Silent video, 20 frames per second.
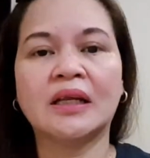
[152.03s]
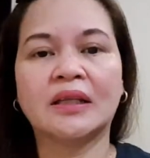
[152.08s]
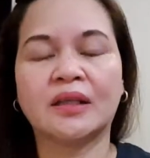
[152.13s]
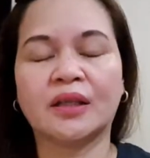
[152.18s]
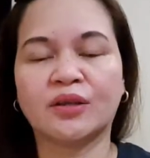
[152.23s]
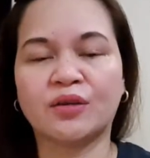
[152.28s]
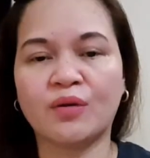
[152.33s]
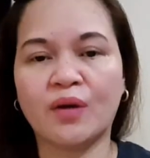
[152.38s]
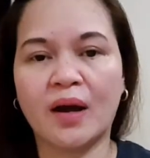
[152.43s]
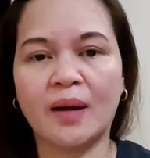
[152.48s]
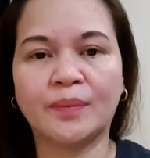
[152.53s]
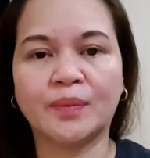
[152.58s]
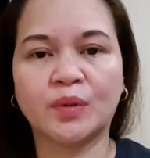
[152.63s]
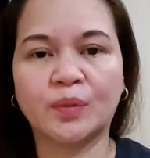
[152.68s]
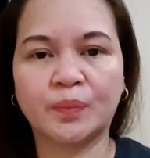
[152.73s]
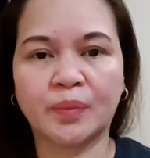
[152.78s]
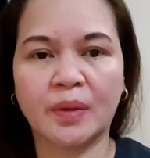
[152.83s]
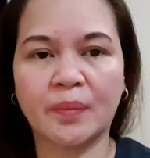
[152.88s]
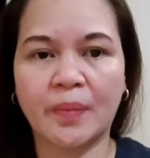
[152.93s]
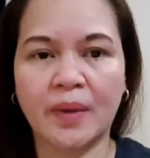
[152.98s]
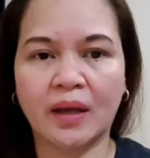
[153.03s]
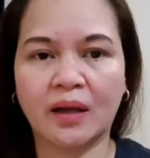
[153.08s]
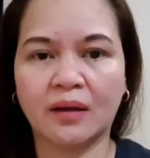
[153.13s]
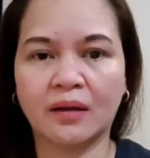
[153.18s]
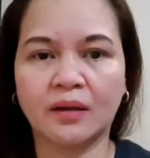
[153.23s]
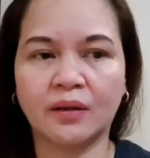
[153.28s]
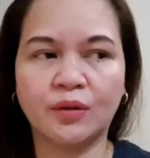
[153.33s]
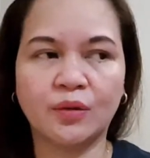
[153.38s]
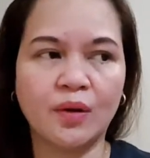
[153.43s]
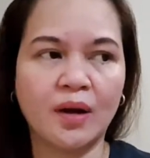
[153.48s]
that you have to
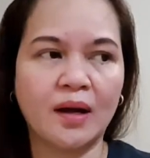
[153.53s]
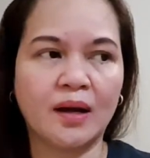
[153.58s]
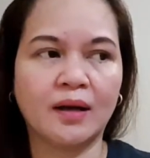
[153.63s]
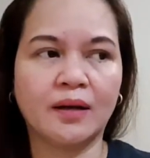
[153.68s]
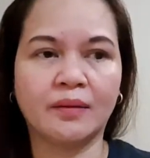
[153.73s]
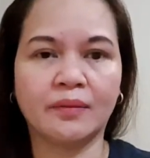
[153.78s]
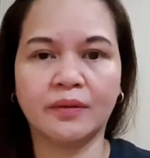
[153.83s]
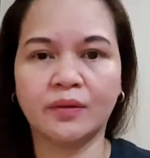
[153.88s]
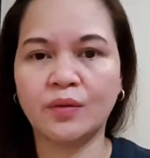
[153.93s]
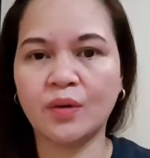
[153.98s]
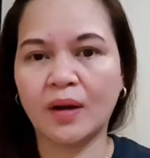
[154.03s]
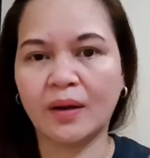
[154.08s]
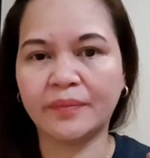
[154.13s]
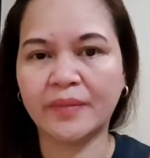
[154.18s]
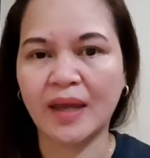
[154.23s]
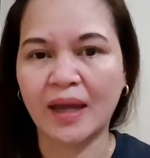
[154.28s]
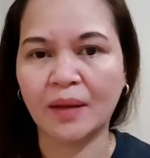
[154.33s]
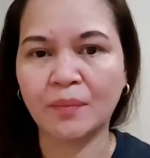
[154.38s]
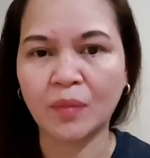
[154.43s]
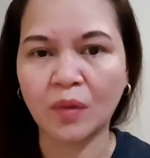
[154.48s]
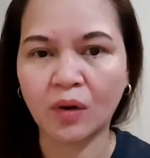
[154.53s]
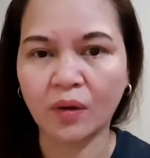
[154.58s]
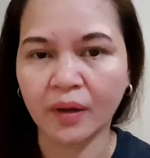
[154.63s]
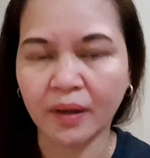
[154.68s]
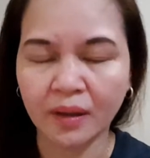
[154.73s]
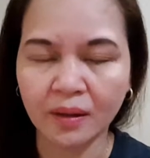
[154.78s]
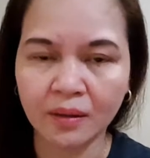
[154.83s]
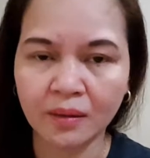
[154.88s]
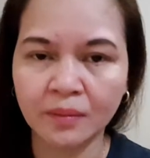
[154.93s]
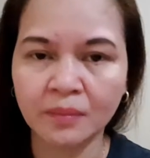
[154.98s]
prepare. You have the
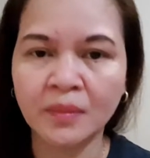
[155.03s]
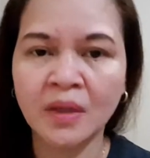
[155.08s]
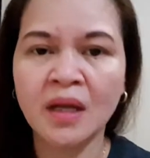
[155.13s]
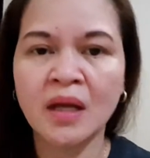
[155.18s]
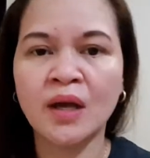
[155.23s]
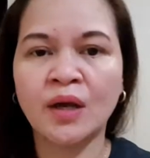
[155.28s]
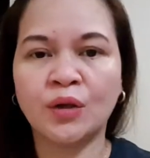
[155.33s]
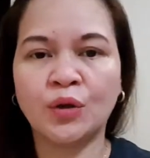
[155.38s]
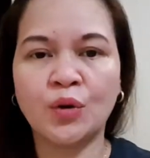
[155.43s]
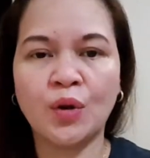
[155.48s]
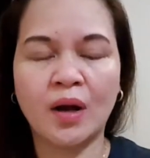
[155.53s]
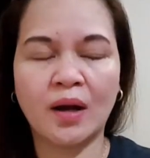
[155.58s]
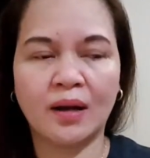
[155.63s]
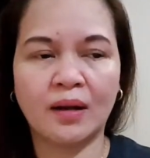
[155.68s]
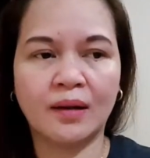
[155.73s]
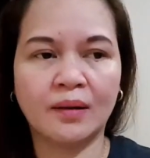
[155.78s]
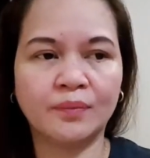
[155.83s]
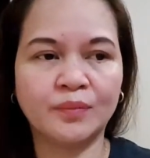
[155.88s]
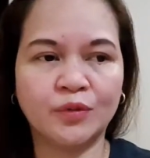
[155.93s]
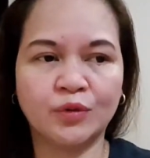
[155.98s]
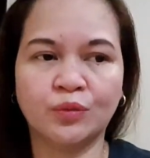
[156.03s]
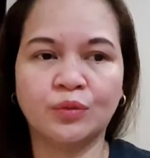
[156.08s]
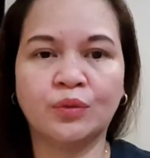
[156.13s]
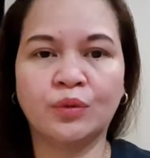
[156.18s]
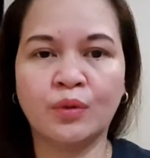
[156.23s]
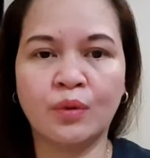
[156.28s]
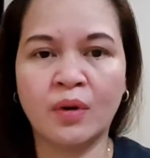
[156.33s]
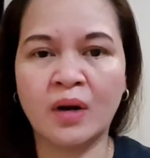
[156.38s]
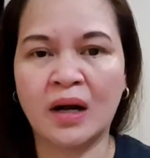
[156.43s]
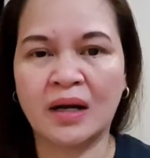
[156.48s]
MOM, you have
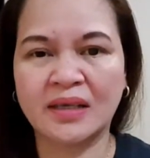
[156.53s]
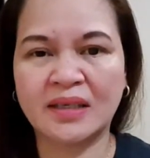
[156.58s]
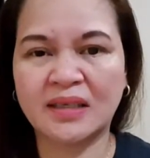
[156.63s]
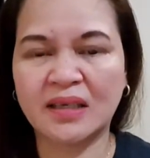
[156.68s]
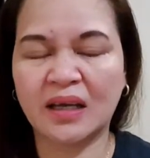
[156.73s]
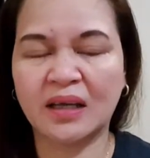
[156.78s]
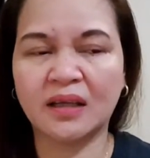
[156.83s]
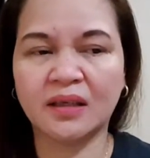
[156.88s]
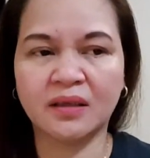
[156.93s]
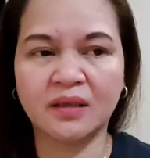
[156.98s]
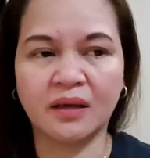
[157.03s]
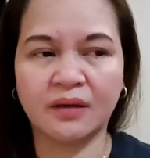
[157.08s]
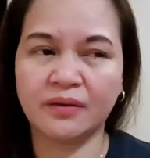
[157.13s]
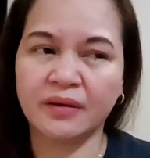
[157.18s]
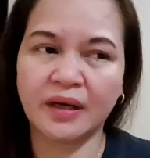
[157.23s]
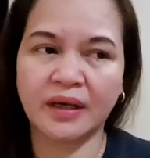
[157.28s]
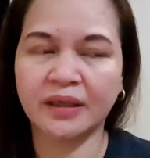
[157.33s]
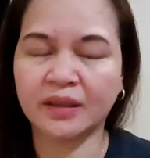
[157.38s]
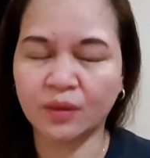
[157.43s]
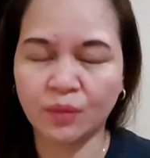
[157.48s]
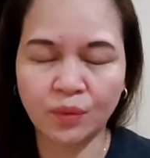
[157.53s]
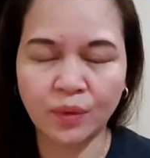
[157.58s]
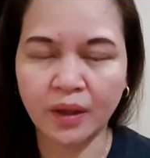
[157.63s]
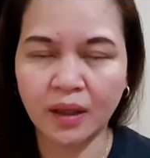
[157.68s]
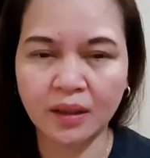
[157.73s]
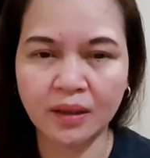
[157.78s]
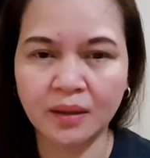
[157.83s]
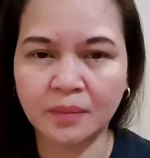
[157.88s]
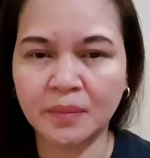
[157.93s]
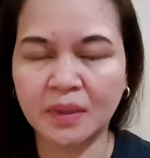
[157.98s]
to send right away
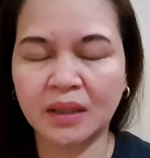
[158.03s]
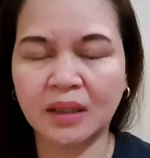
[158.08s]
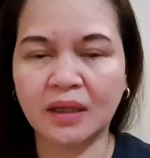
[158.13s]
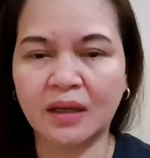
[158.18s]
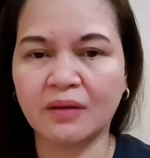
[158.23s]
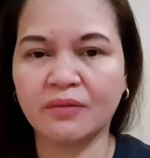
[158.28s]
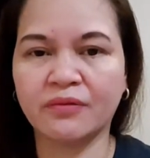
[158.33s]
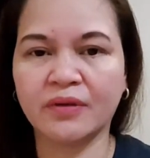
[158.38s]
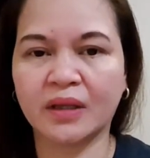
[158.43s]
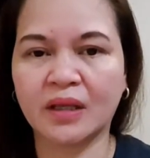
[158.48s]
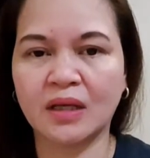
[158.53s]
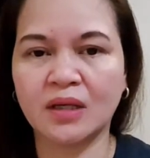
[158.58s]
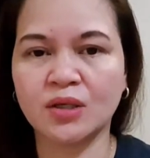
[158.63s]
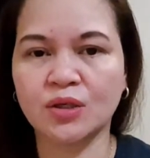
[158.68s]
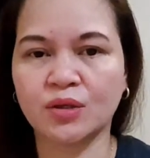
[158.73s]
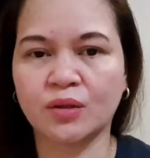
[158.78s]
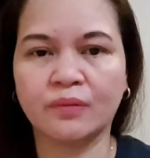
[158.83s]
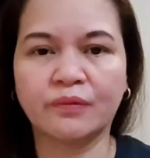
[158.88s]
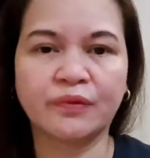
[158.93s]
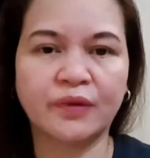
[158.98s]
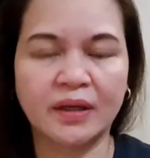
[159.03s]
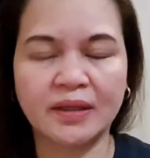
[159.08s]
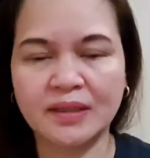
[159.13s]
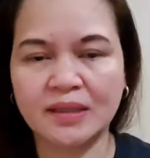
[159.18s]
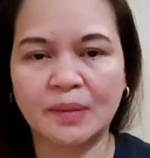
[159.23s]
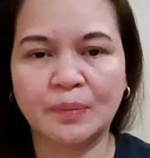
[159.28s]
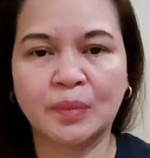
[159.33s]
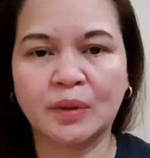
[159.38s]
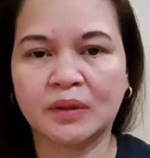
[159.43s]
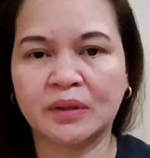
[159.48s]
the meeting invitation. For
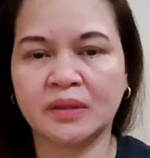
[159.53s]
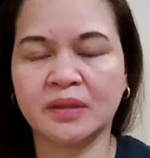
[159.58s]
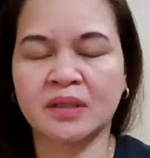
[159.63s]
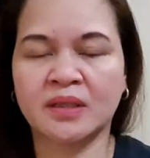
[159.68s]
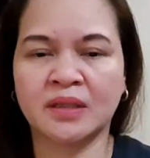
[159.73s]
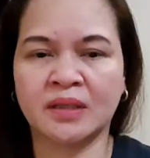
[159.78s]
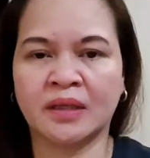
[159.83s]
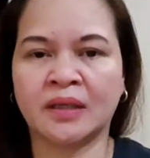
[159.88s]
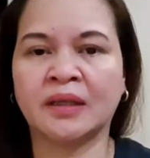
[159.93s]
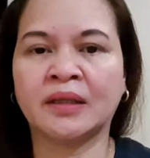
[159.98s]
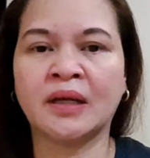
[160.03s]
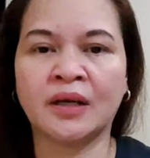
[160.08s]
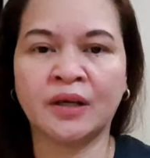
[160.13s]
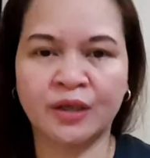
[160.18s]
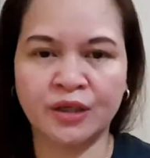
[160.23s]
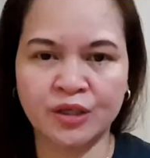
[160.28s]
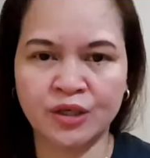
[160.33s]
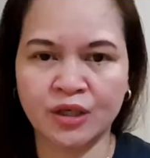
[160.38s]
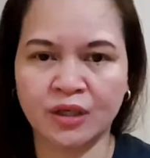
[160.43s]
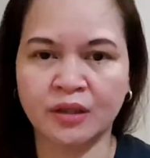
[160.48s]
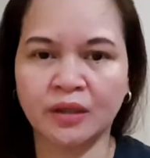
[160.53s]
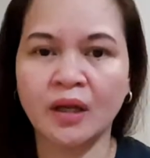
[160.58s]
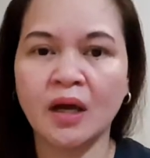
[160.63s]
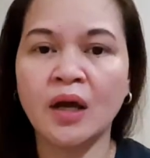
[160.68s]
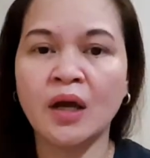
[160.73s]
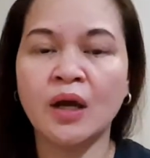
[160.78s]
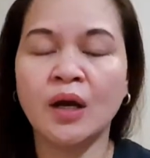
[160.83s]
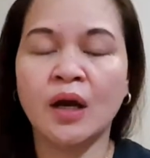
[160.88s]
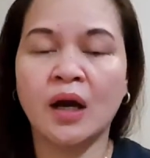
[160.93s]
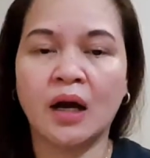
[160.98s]
example, there's an urgent
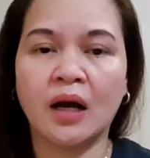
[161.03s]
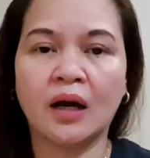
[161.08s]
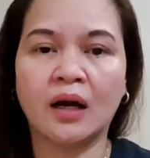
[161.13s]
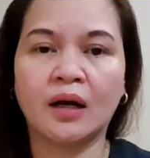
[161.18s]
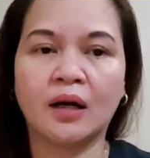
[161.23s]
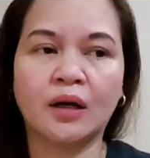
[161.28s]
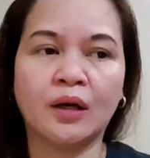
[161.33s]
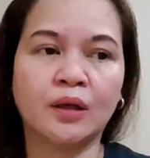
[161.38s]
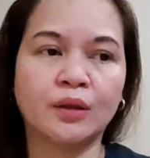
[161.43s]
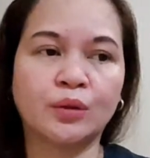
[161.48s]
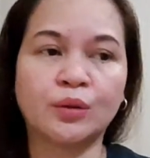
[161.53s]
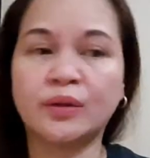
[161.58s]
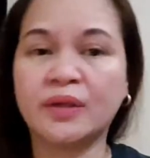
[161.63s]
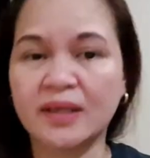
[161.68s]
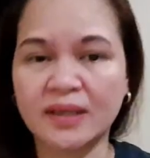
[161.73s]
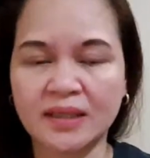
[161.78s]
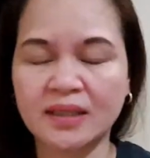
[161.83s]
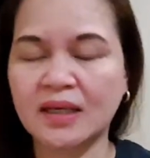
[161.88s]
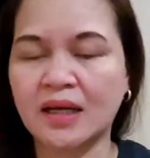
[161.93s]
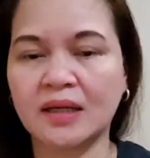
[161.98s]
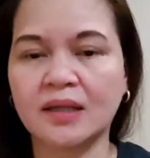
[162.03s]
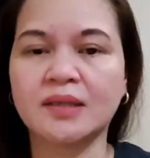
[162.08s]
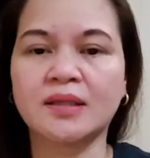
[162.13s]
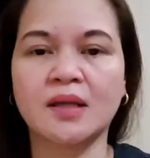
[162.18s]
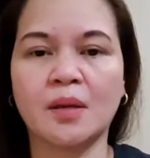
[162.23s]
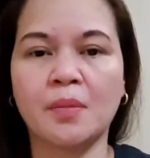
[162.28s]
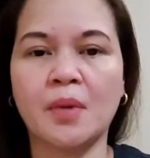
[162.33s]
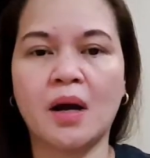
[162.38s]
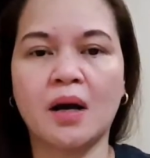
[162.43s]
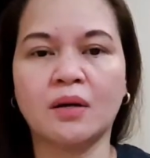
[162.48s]
to discuss
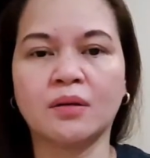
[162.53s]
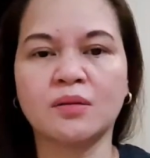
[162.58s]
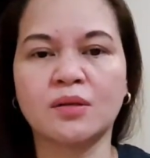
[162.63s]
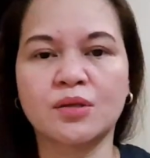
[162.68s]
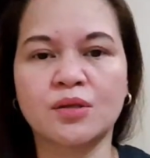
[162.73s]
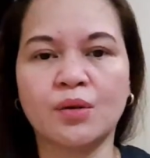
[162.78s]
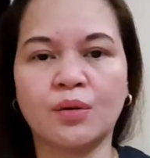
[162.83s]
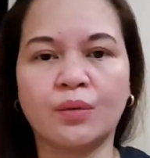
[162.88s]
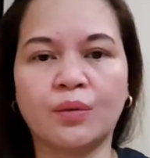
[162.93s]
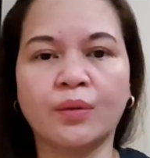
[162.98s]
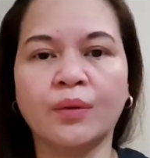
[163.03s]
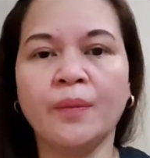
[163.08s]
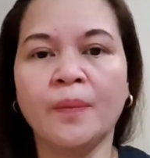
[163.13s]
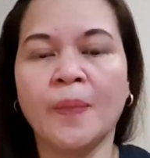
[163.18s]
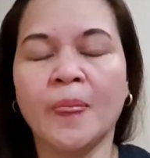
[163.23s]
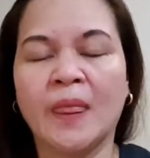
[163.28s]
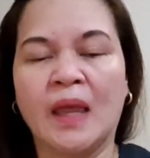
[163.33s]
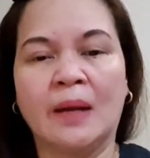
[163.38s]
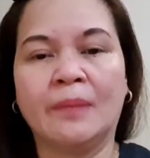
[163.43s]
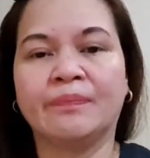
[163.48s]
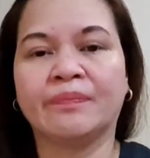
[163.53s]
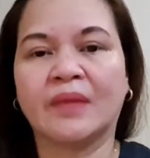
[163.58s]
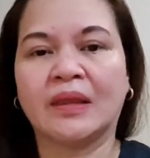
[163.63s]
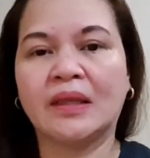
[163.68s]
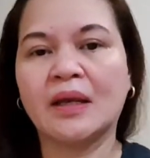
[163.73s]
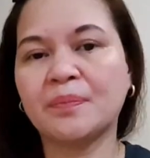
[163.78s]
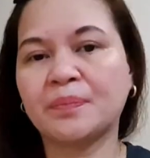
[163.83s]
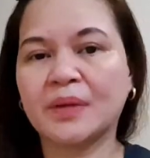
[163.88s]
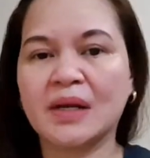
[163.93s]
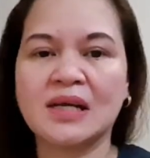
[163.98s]
about. So
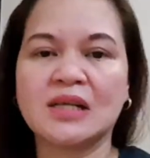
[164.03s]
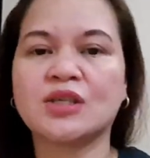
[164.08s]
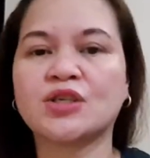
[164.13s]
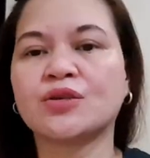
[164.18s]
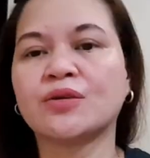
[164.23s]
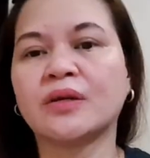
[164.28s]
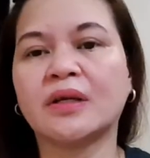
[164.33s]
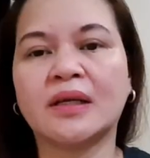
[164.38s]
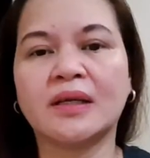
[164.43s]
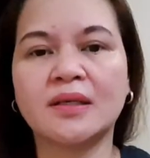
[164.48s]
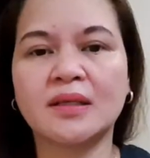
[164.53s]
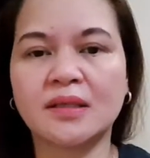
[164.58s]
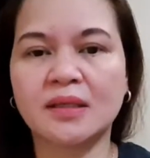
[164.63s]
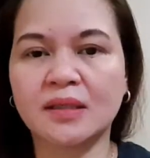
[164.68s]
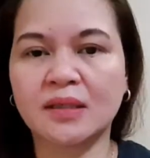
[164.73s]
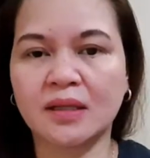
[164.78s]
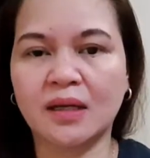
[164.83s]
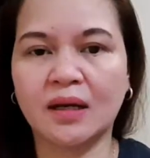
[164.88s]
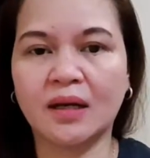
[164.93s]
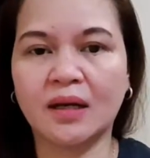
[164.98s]
the pressure is